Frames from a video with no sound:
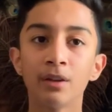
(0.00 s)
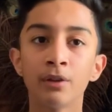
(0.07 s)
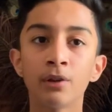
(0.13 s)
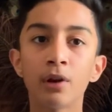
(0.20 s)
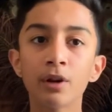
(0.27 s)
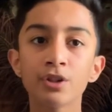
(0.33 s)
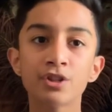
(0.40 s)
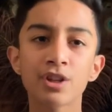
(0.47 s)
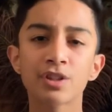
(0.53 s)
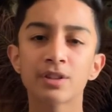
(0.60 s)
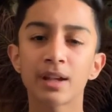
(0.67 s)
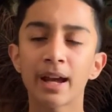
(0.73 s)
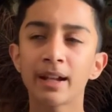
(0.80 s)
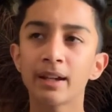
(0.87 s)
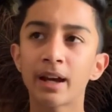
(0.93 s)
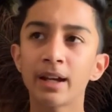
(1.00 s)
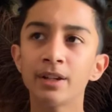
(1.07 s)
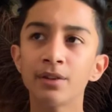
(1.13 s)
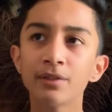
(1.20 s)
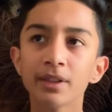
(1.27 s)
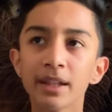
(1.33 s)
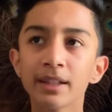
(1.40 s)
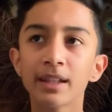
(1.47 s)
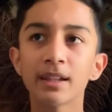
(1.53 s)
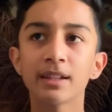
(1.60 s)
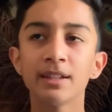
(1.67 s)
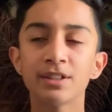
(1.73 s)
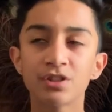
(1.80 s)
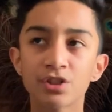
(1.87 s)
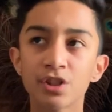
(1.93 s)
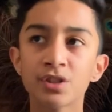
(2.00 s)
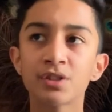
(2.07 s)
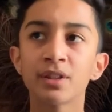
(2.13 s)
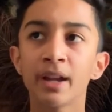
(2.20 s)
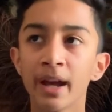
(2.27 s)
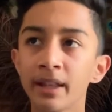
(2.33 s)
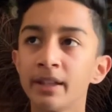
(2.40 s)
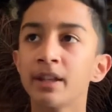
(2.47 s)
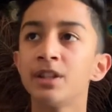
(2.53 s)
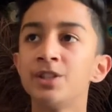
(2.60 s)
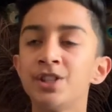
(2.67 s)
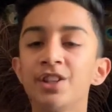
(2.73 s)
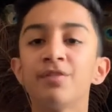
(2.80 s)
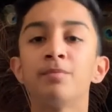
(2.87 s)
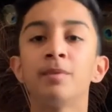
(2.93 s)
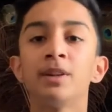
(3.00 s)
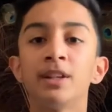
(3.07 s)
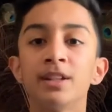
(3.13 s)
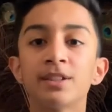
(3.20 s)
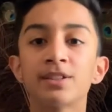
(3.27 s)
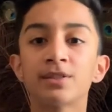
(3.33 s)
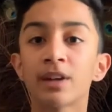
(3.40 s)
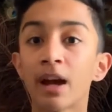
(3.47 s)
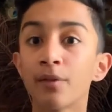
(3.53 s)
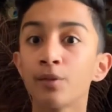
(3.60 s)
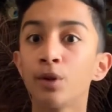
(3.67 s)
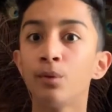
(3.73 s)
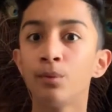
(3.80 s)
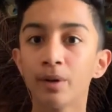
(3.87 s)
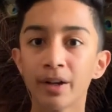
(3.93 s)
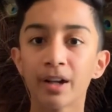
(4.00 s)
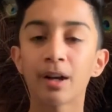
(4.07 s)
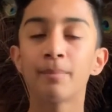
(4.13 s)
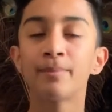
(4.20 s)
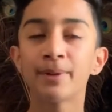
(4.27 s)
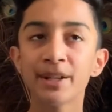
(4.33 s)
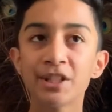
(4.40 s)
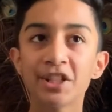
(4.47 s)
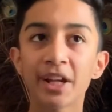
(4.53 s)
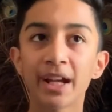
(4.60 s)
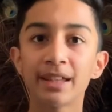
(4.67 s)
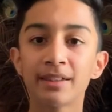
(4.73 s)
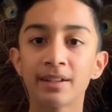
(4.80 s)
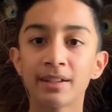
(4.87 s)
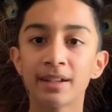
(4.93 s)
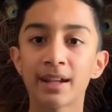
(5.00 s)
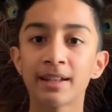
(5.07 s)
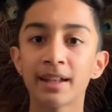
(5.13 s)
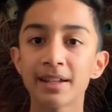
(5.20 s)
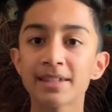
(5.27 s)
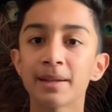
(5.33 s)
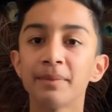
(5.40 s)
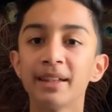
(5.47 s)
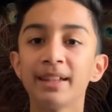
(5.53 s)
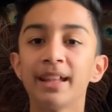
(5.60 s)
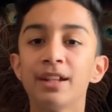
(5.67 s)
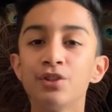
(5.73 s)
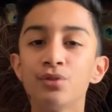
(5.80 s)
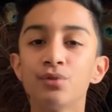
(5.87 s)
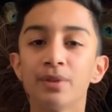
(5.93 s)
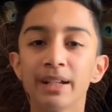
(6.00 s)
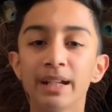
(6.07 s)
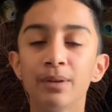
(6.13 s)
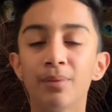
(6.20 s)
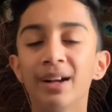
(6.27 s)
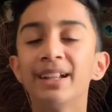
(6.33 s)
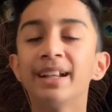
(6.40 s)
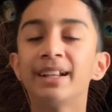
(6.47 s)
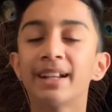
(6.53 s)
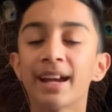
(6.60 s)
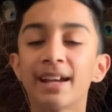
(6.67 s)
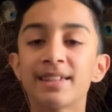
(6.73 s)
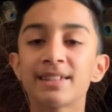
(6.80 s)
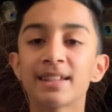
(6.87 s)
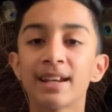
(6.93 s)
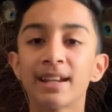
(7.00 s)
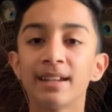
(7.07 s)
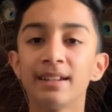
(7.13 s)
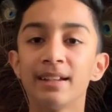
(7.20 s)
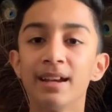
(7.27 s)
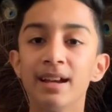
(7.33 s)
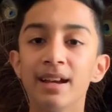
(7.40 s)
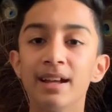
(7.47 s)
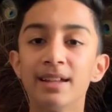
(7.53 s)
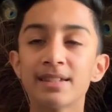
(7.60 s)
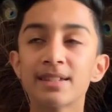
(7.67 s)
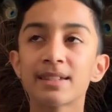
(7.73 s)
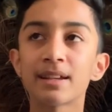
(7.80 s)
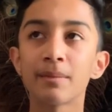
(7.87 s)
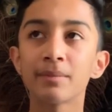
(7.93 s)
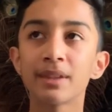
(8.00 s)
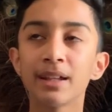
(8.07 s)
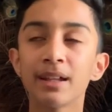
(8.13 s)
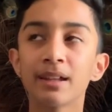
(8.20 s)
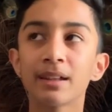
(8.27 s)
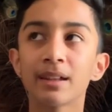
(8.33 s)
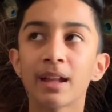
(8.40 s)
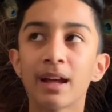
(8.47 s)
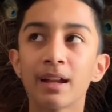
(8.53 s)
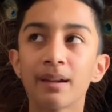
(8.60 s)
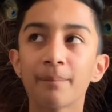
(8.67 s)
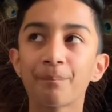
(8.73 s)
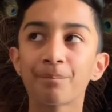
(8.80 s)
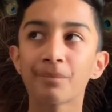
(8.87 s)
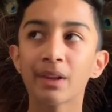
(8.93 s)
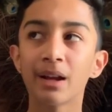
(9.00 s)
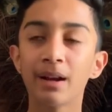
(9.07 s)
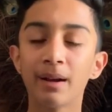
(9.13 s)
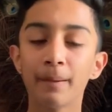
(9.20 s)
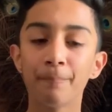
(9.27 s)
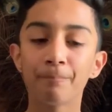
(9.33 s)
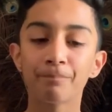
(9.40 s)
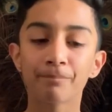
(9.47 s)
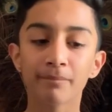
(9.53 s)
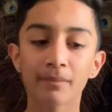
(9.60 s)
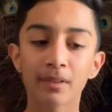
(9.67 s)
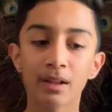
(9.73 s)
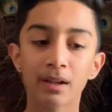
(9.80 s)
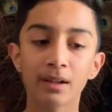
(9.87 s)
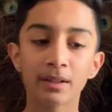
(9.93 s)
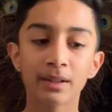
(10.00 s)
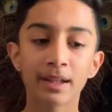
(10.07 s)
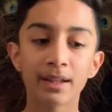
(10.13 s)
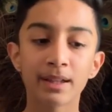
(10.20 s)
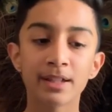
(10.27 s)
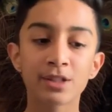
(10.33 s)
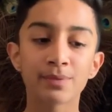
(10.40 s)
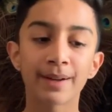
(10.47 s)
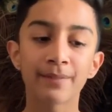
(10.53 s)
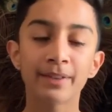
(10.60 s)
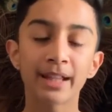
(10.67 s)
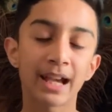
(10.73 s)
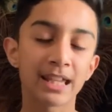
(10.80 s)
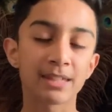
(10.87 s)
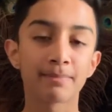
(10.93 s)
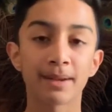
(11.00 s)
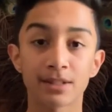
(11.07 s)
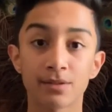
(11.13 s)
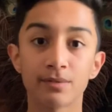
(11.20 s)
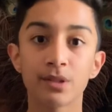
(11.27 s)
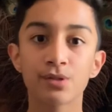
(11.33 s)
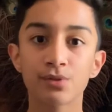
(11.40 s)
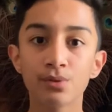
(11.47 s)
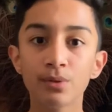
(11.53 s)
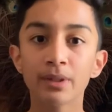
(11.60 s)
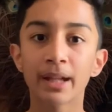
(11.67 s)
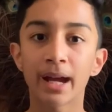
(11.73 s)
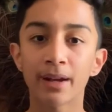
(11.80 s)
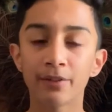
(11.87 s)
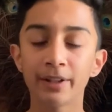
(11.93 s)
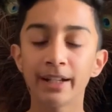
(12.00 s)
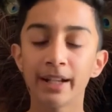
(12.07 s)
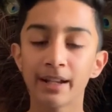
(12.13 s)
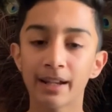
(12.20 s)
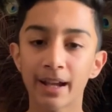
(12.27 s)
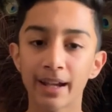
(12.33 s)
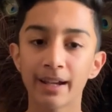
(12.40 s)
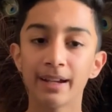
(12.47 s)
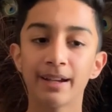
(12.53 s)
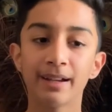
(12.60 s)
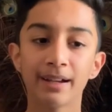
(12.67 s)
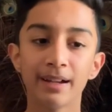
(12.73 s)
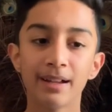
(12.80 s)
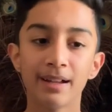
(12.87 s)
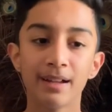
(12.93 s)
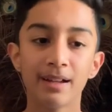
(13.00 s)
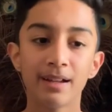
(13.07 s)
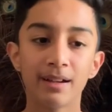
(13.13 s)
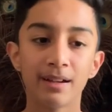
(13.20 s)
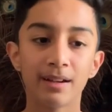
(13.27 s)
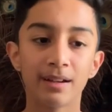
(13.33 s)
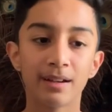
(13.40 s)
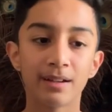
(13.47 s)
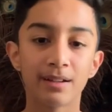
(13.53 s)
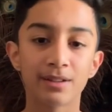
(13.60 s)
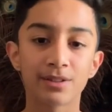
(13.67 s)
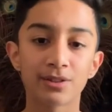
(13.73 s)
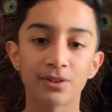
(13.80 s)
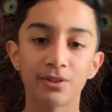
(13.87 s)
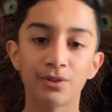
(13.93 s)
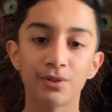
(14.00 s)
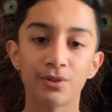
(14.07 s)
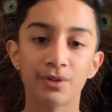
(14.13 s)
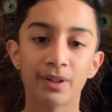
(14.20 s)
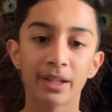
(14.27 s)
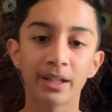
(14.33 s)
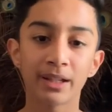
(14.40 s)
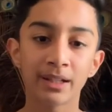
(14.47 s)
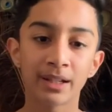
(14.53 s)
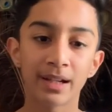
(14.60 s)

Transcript: Not just, and I don't think that it's just to get the achievement, it's to have your work appreciated, and that's something they do really well in CAS, and something that that it's one of the aspects of the school that I really like. So